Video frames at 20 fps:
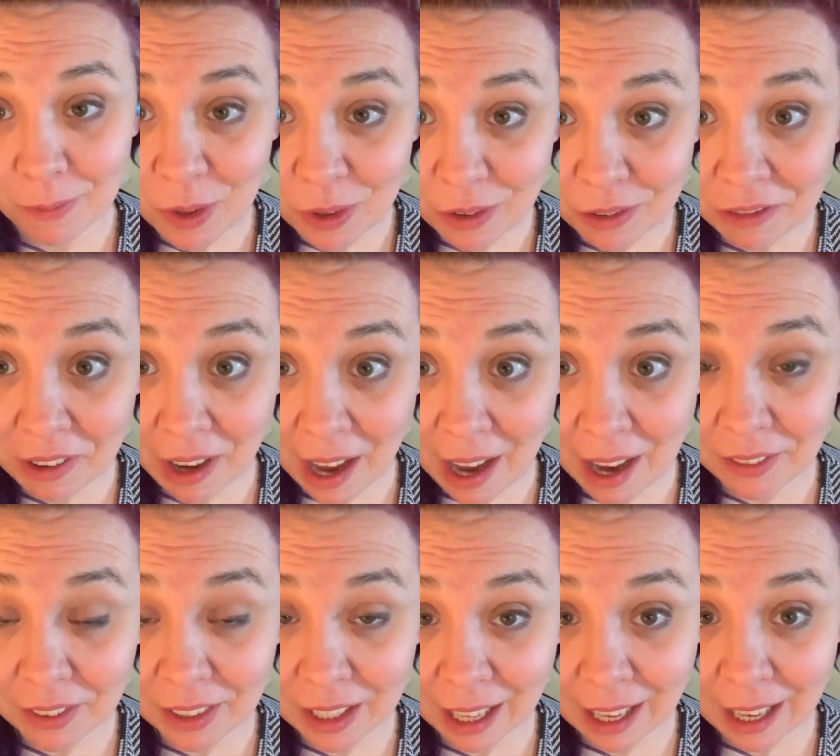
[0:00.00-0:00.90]
five
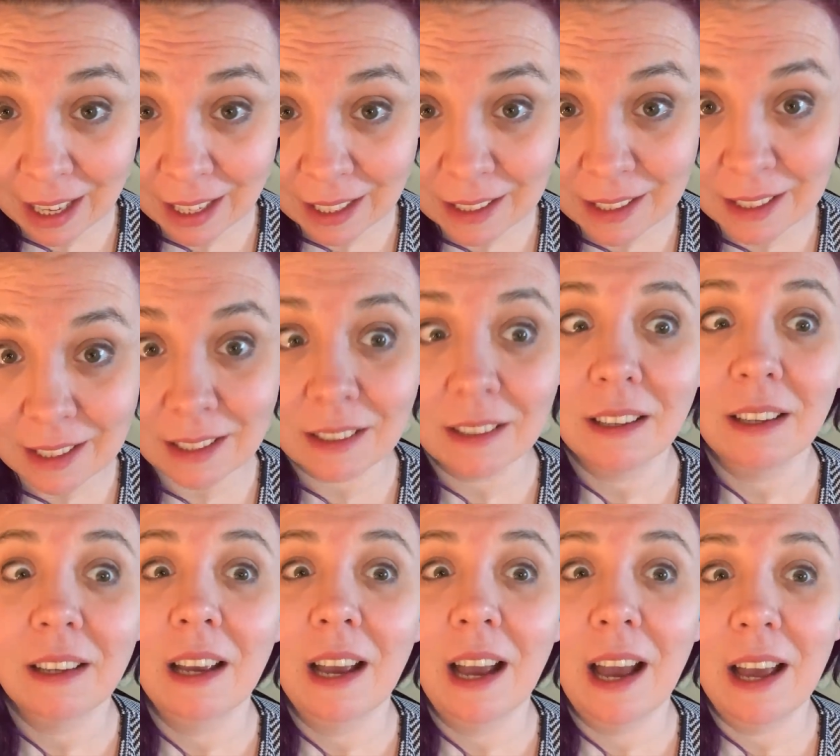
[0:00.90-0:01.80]
kids,
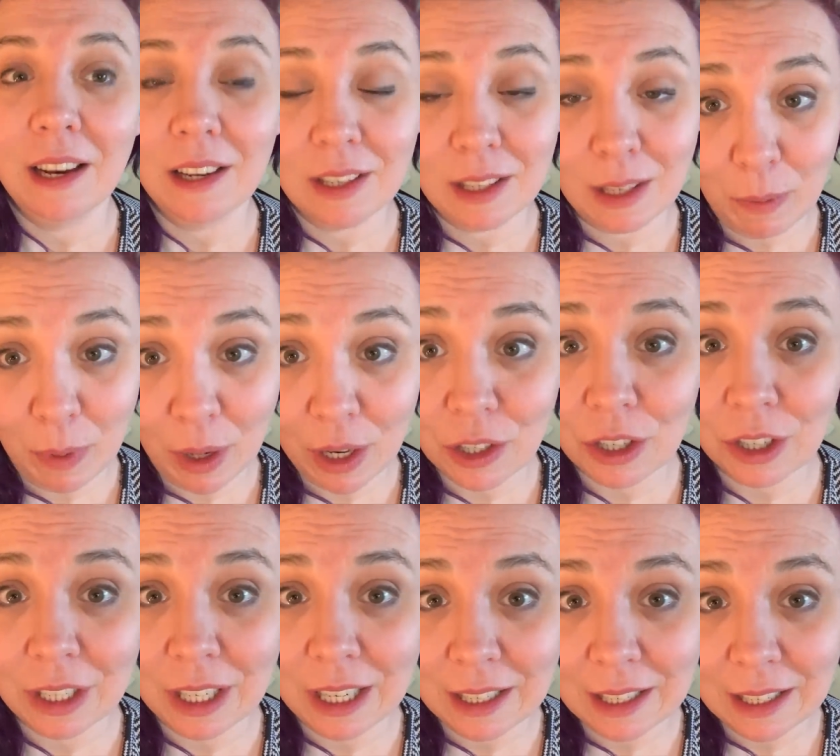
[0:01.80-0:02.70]
and a special
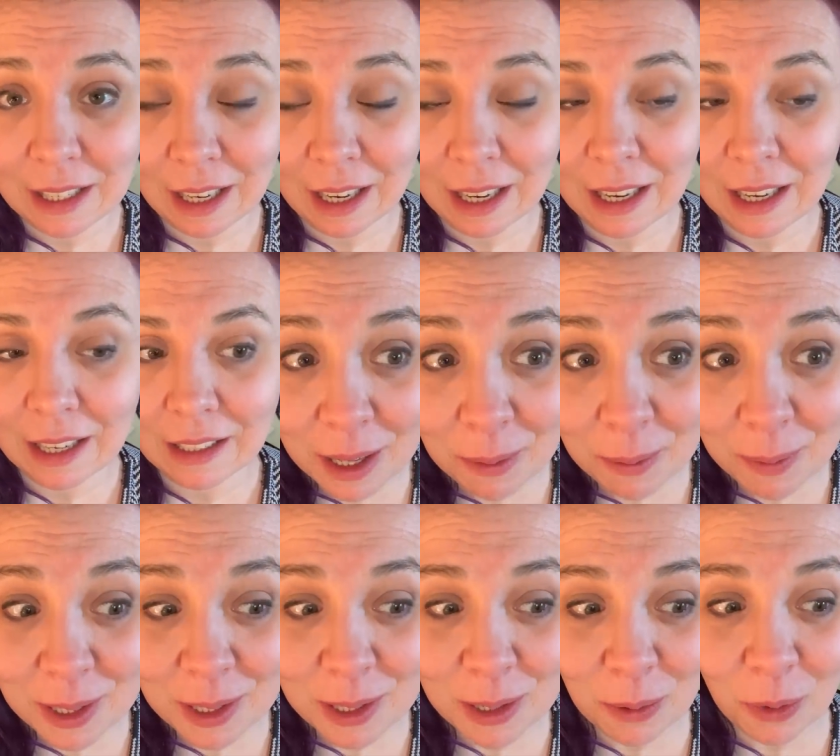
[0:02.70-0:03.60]
needs kid it
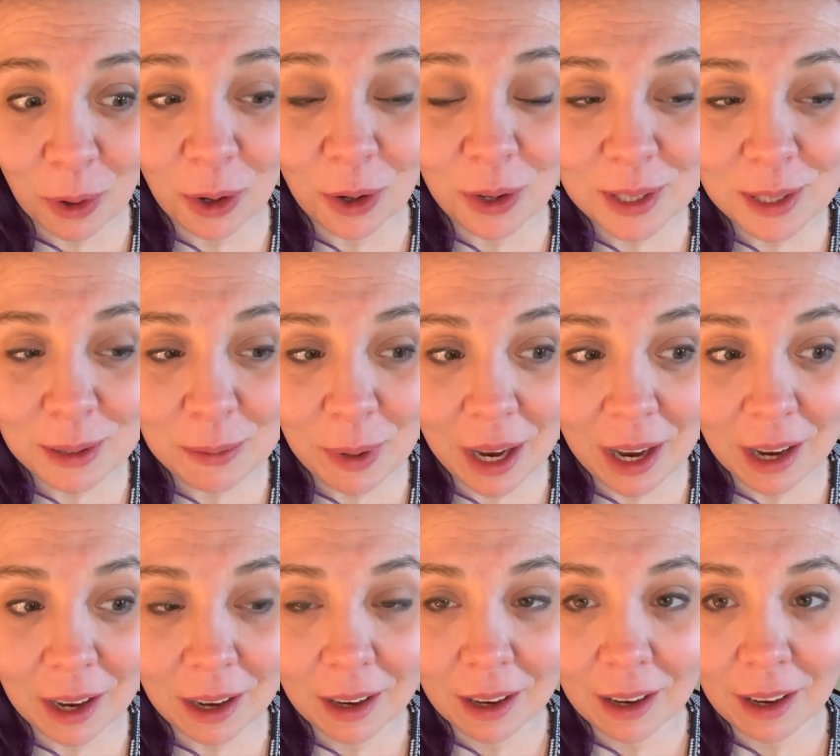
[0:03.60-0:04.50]
means the world to me.
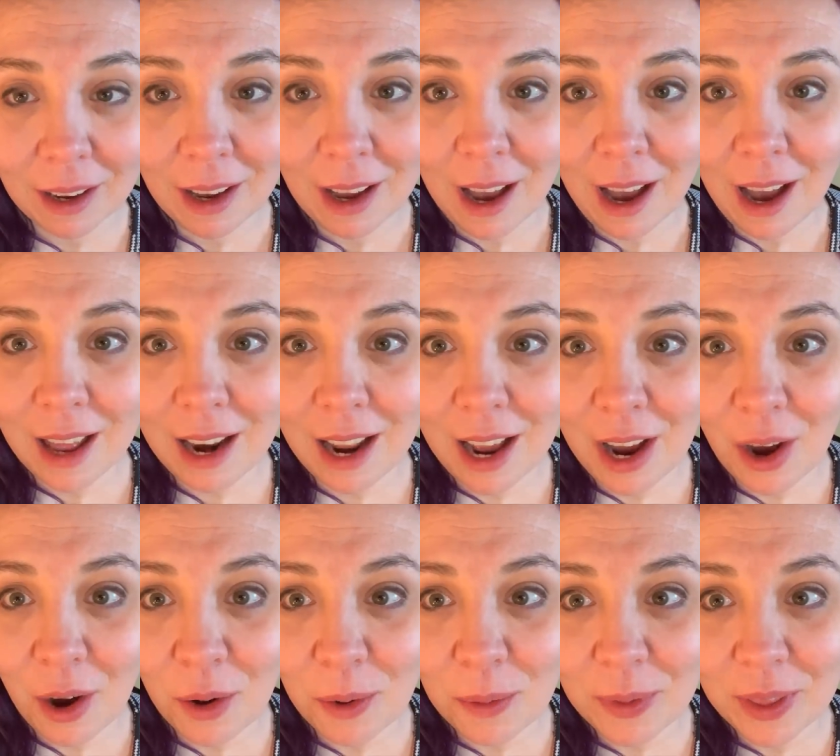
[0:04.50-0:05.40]
And I
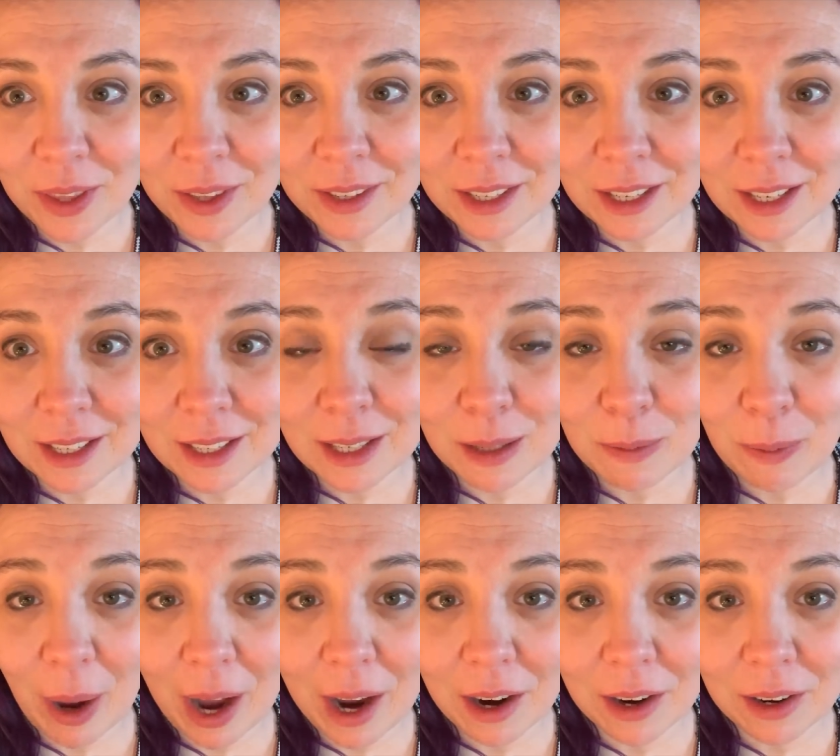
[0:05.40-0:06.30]
hope to
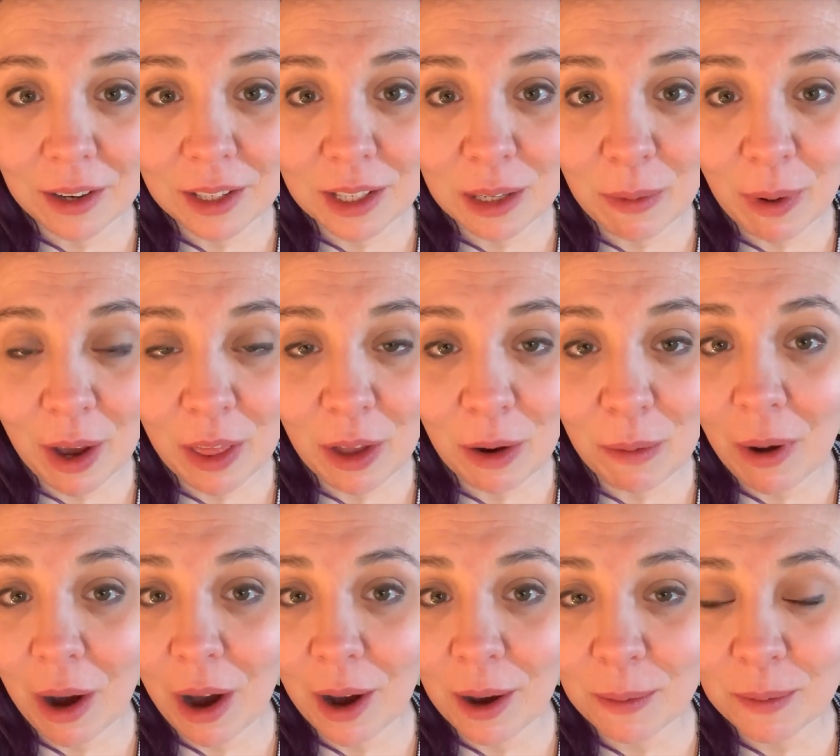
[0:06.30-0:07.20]
inspire some other
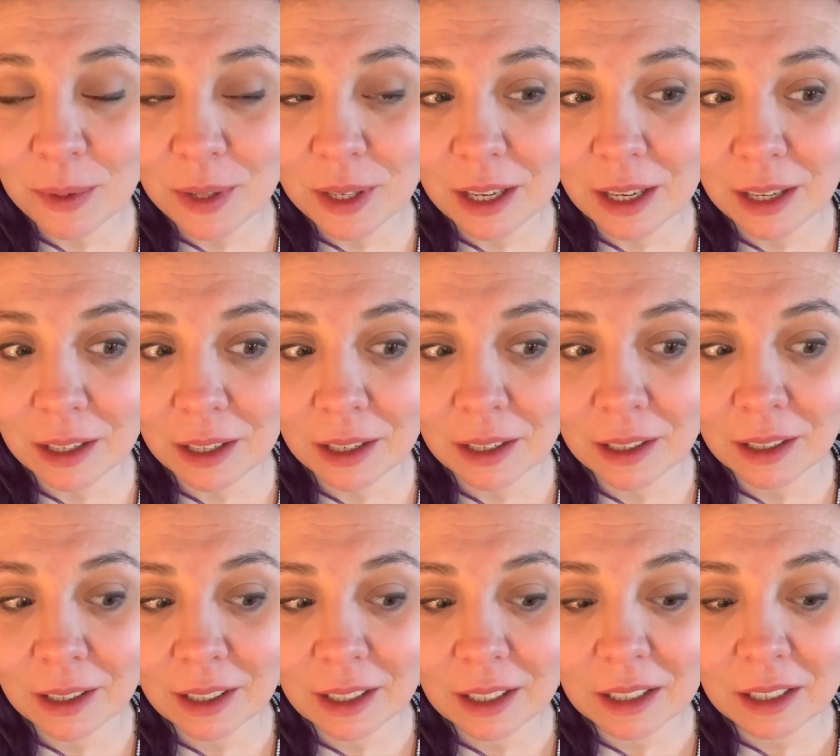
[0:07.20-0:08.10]
moms and
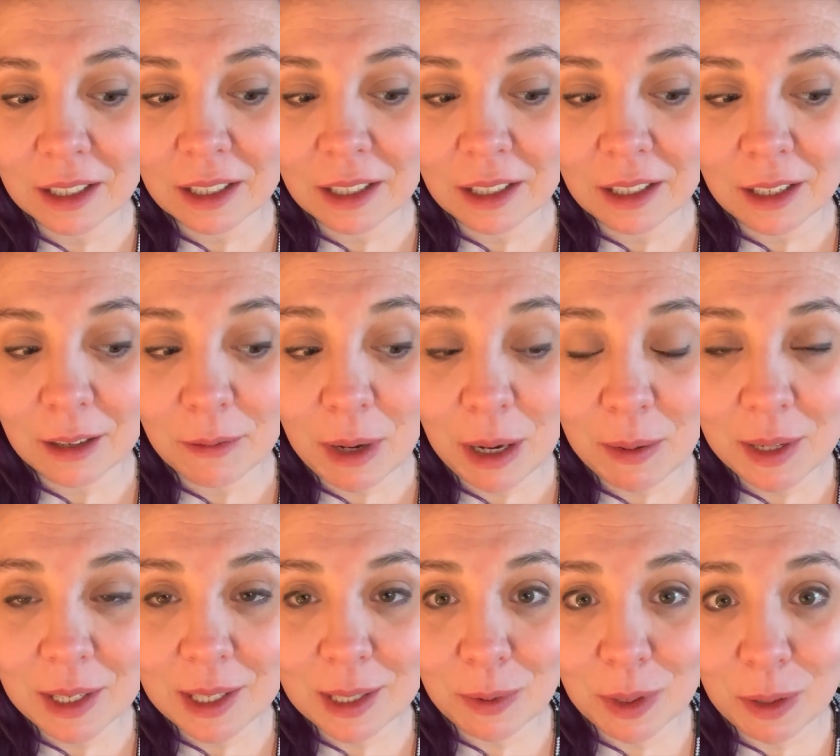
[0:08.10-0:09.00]
maybe
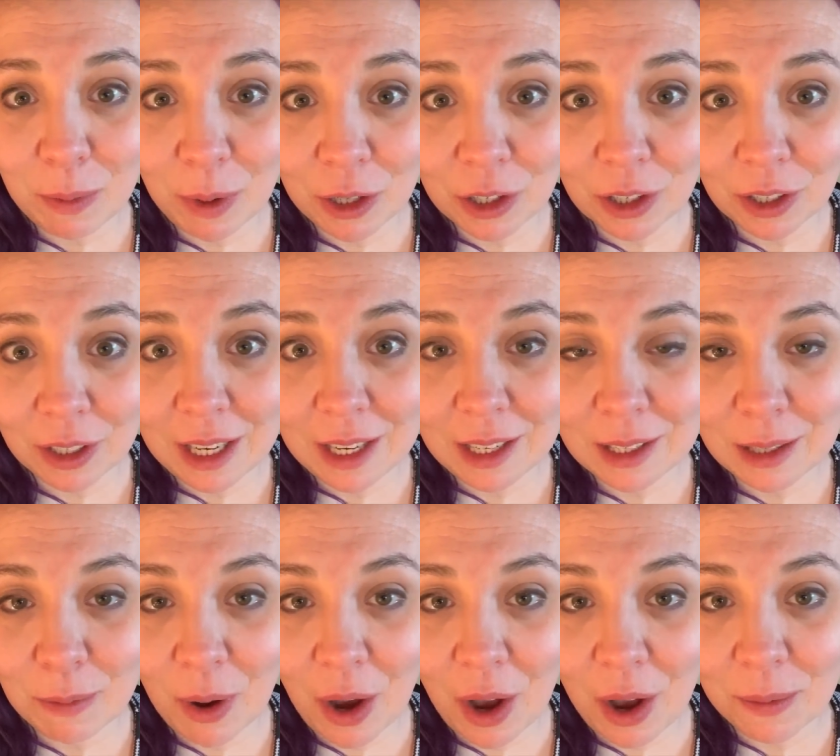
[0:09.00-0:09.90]
some special needs
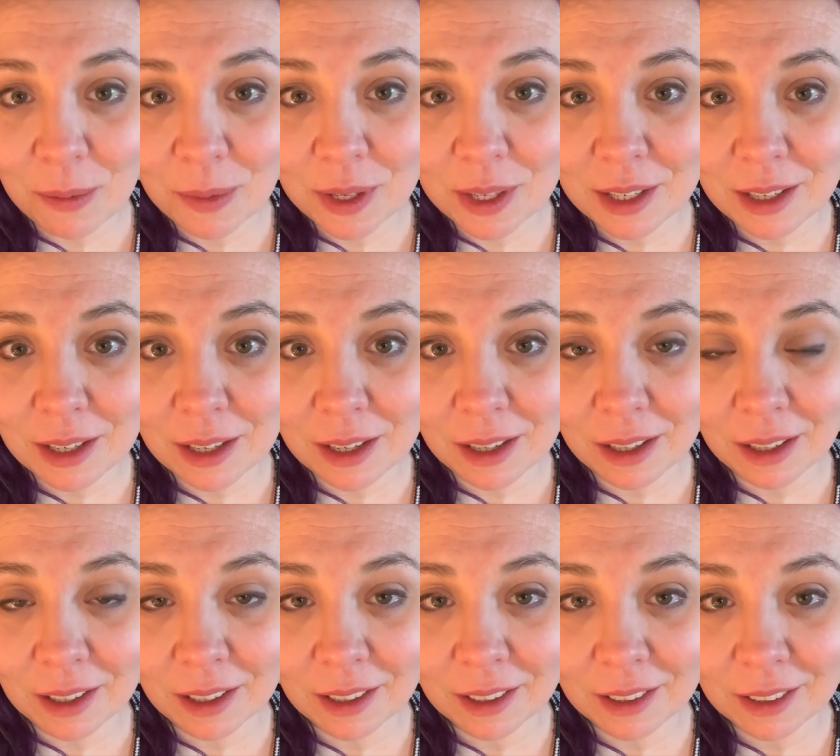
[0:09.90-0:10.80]
moms to
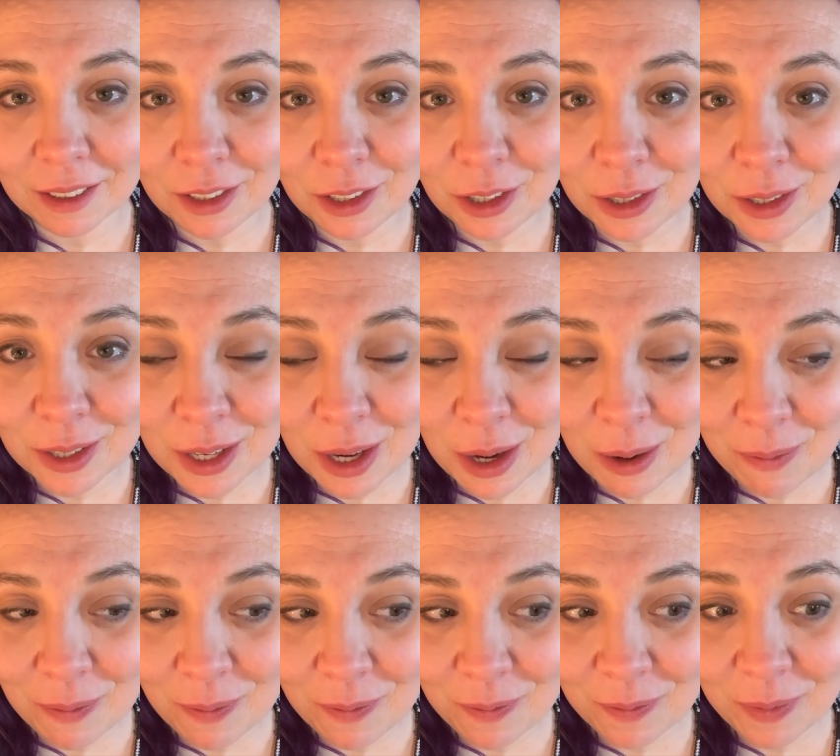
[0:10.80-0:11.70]
do
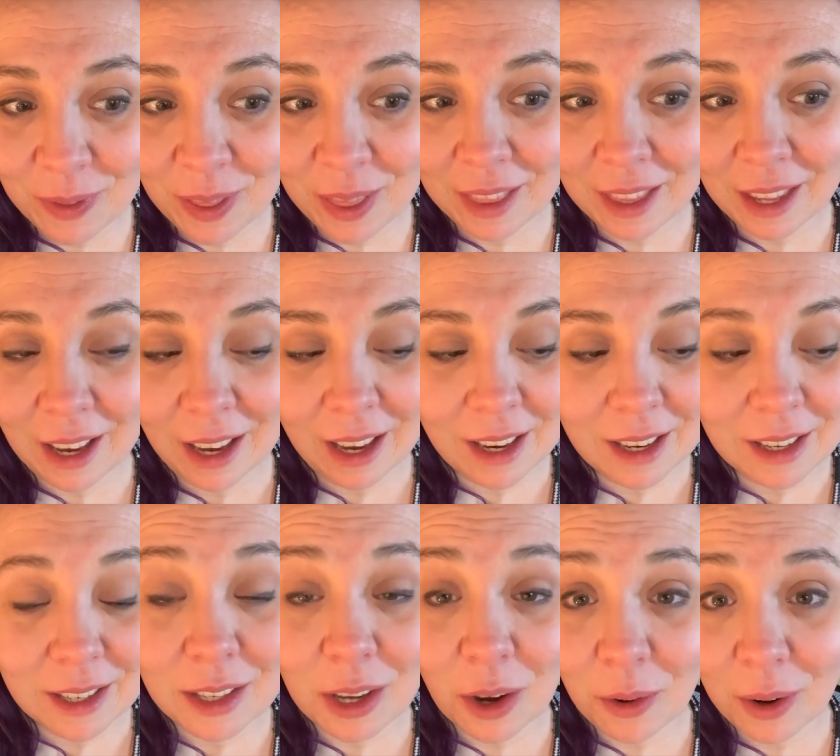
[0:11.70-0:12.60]
some
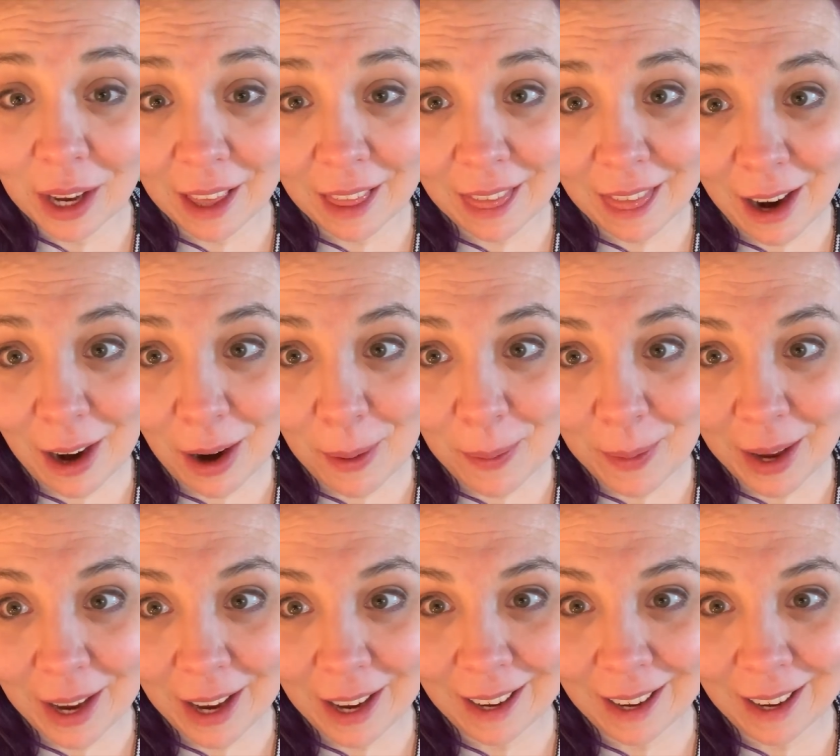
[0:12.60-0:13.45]
sewing therapy.